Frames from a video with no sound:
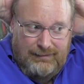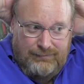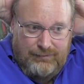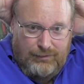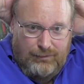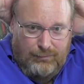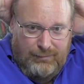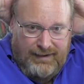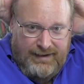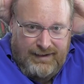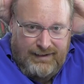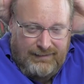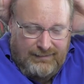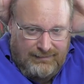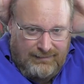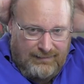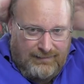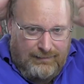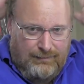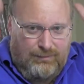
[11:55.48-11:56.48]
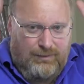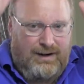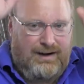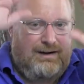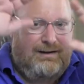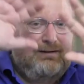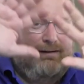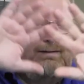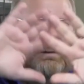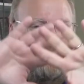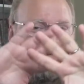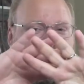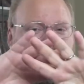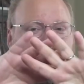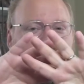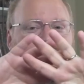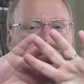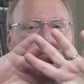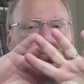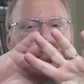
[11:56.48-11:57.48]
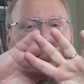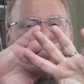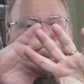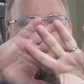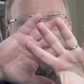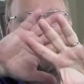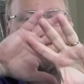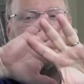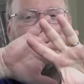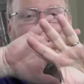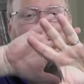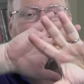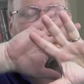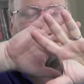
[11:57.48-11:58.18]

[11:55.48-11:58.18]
even though my head is theoretically further away from the